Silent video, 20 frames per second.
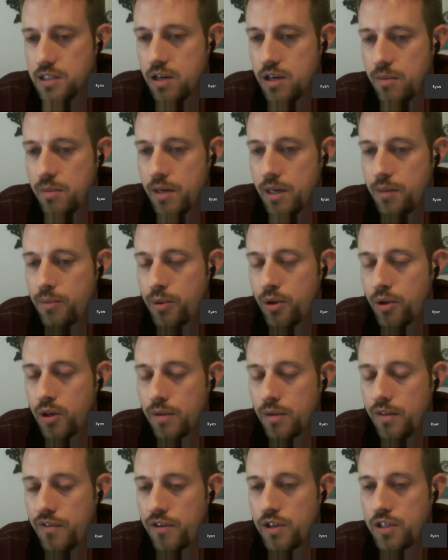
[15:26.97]
Our main program,
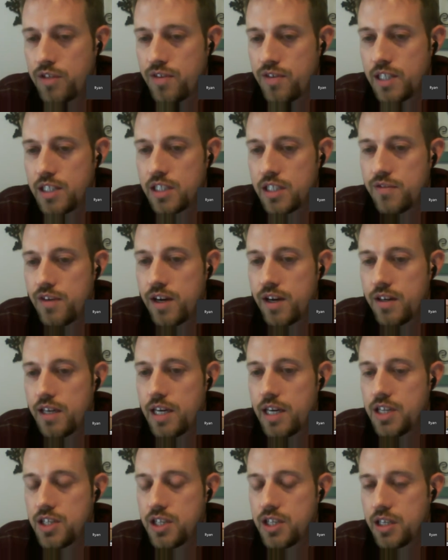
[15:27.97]
the first phase is
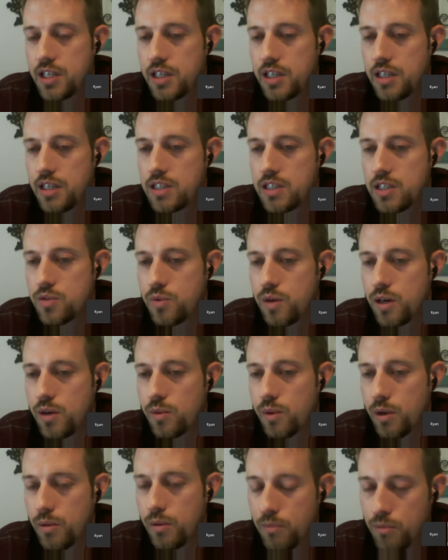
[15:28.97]
foundation, and this is where
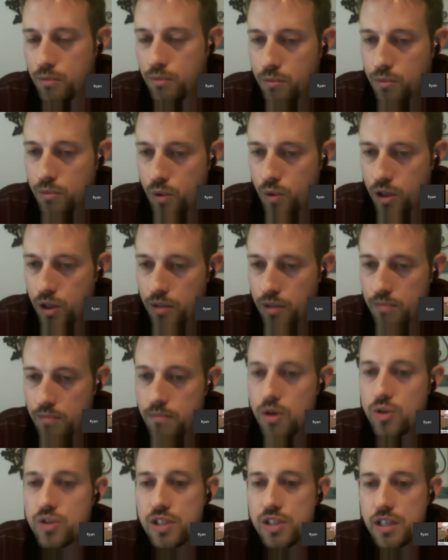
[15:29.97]
we're working
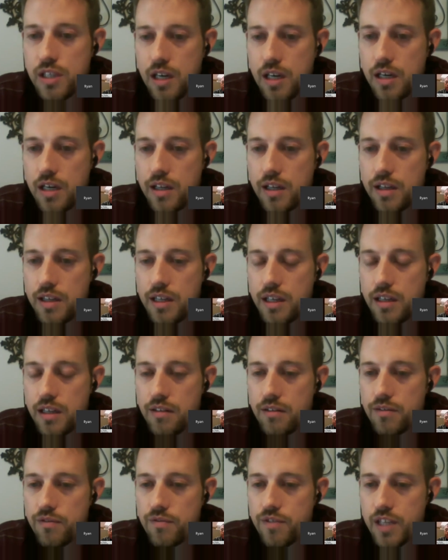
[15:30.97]
mostly on the
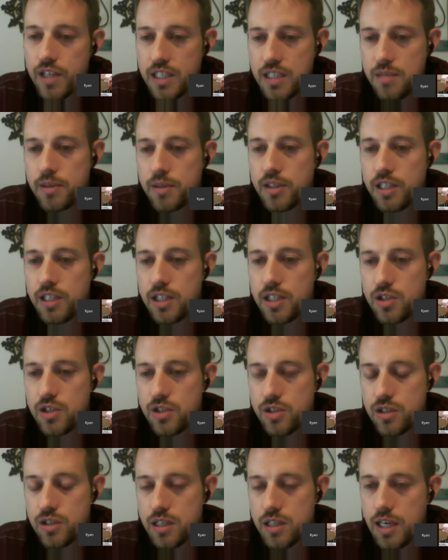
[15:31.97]
flexibility
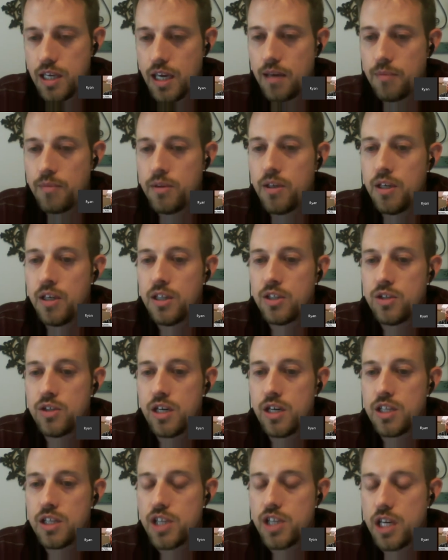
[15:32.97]
issues of the game,
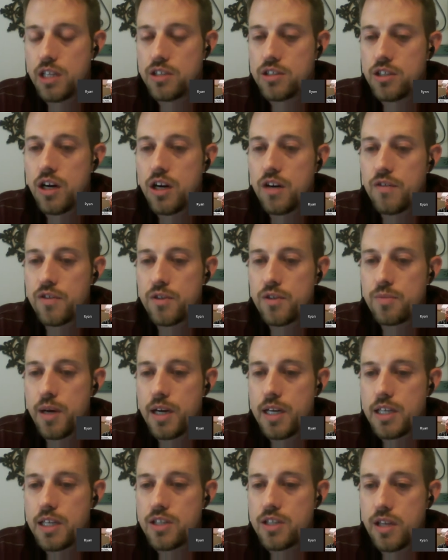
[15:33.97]
trying to change the golfer's
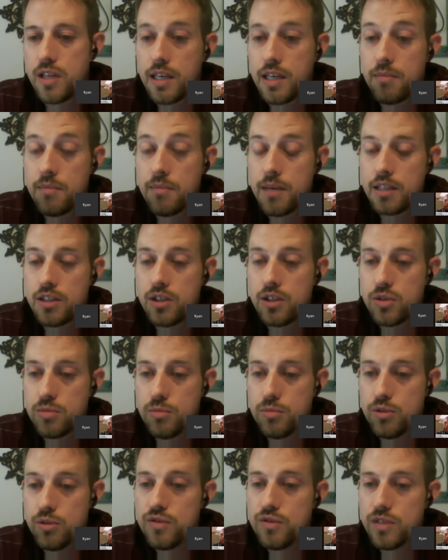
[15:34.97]
body so they can make those
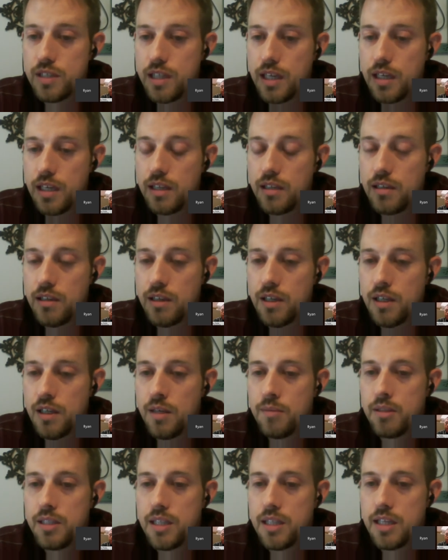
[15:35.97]
moves again.
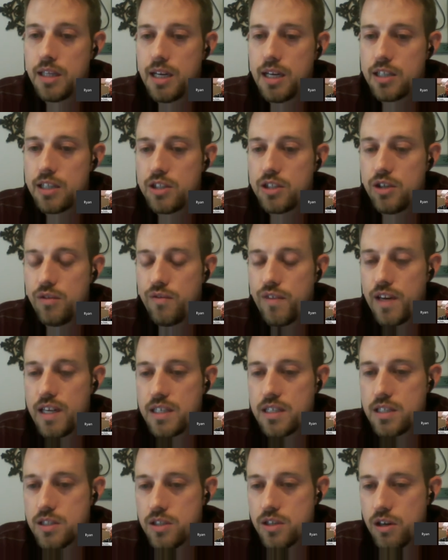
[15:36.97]
But then the next 2
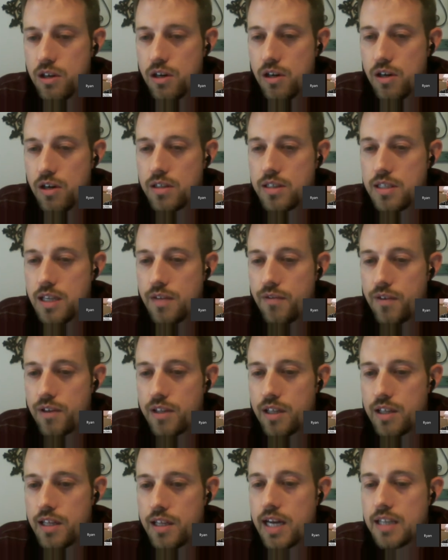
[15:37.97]
phases are
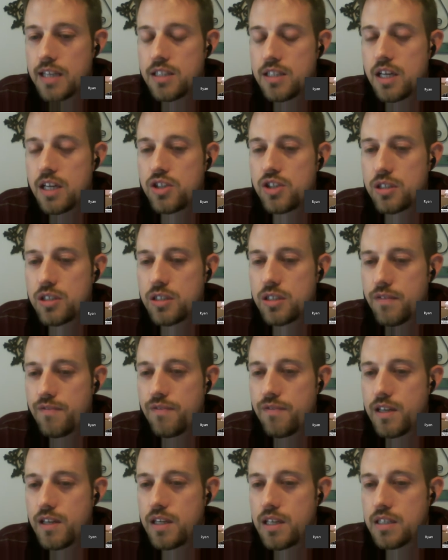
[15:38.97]
different than that. It's not just a
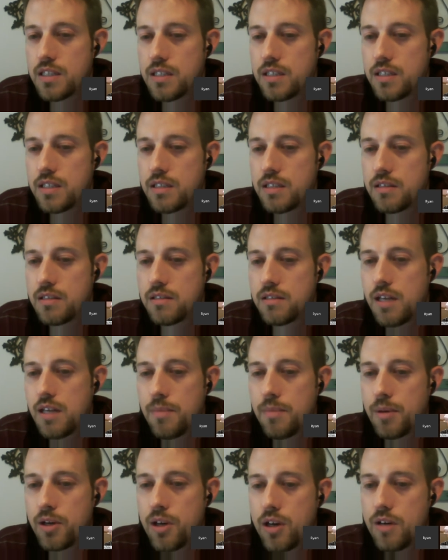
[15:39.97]
fitness
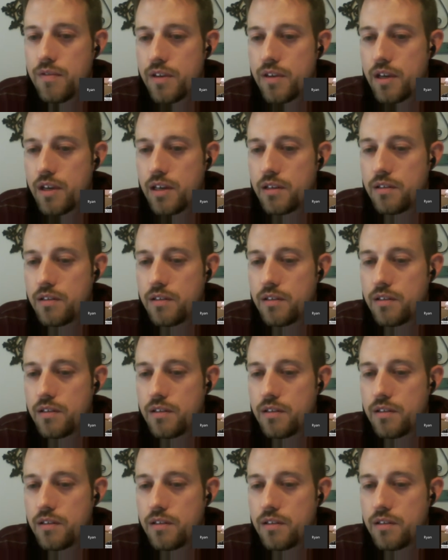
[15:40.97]
type of golfing.